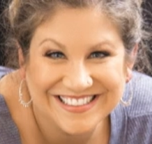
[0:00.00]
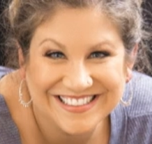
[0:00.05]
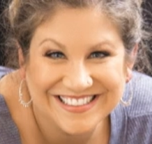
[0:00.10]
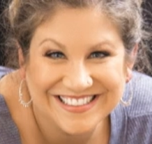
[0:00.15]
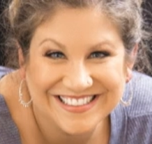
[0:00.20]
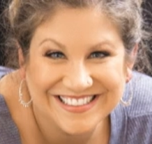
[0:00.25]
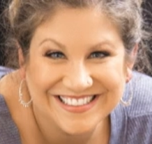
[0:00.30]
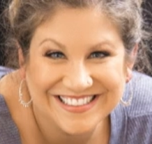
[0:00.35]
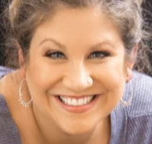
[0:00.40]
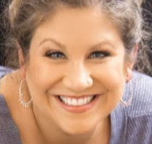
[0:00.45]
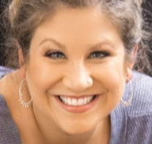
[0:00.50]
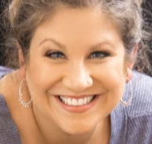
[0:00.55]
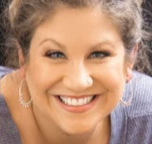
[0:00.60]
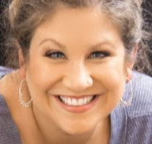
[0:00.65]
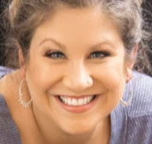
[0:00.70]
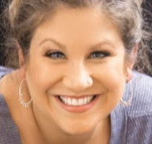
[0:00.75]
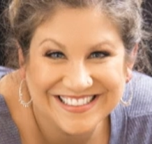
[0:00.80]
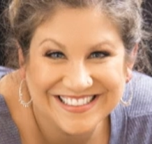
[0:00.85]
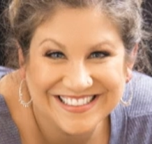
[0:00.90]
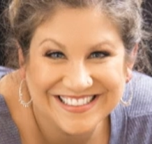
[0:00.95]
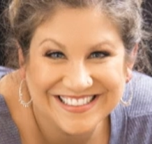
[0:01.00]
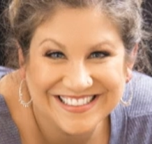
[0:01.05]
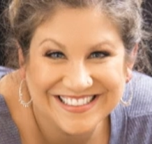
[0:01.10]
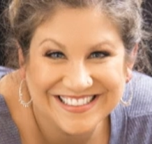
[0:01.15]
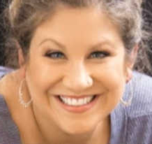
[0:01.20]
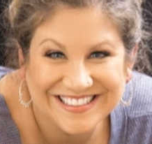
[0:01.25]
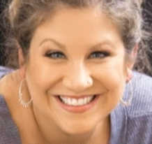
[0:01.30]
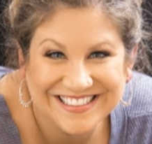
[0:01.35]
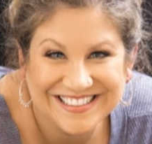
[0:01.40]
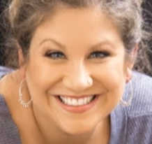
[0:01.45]

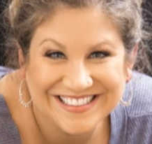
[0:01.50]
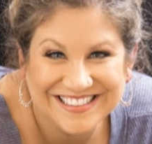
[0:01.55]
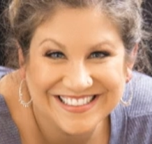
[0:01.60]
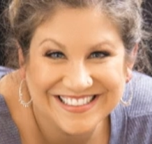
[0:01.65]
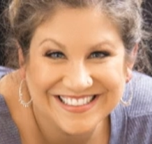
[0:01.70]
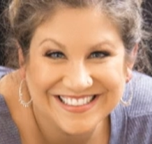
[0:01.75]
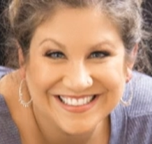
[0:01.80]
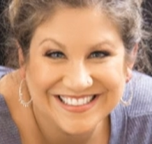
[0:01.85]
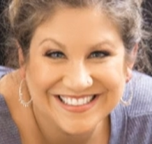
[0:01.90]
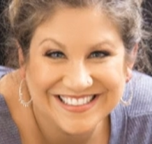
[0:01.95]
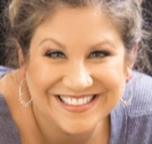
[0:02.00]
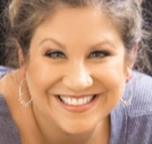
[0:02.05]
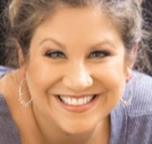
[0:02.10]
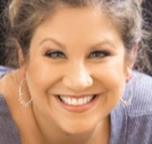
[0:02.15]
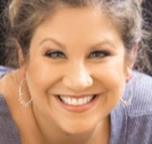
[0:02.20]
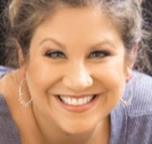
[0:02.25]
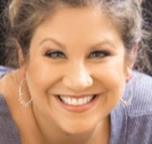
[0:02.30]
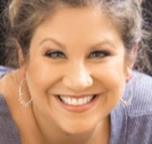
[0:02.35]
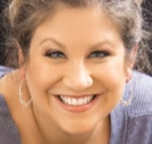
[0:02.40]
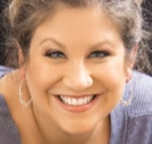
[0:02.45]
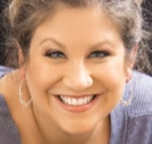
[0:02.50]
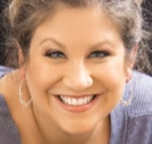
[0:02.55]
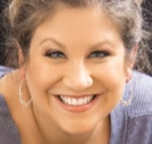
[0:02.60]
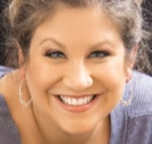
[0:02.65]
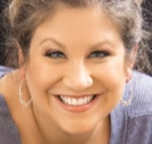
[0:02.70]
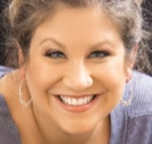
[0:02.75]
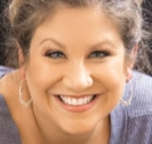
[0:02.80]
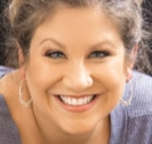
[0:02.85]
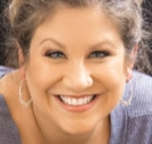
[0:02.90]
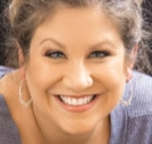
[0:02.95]

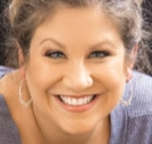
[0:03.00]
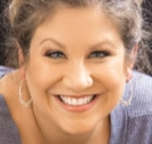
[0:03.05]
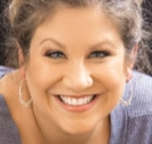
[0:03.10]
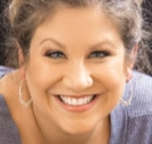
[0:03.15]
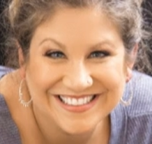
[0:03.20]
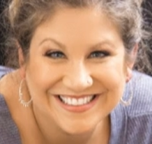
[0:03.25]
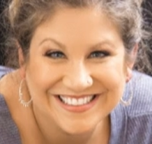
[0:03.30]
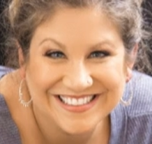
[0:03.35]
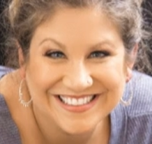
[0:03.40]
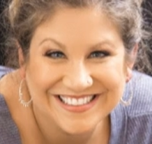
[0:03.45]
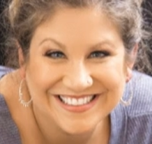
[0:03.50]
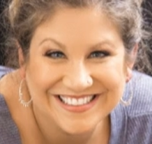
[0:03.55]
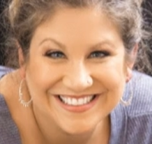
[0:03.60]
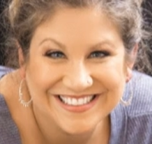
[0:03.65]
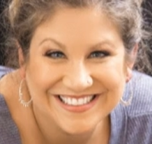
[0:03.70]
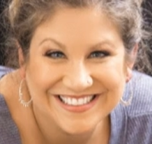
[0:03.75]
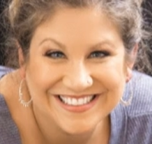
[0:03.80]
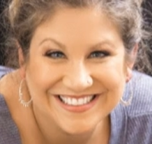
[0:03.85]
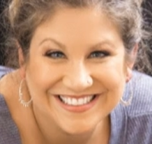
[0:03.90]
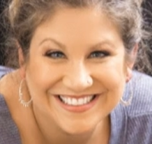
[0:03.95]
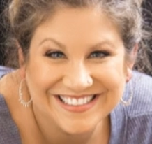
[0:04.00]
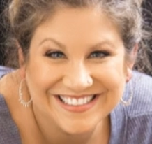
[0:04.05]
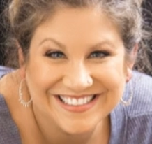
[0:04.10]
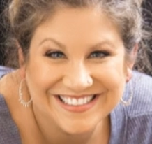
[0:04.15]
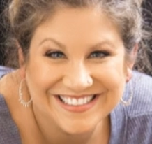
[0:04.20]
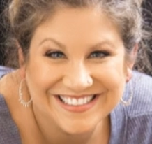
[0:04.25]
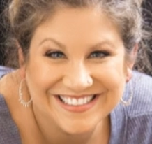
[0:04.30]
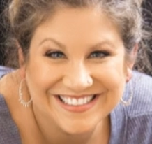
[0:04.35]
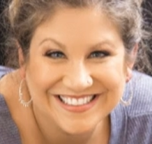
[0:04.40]
(no lip movement)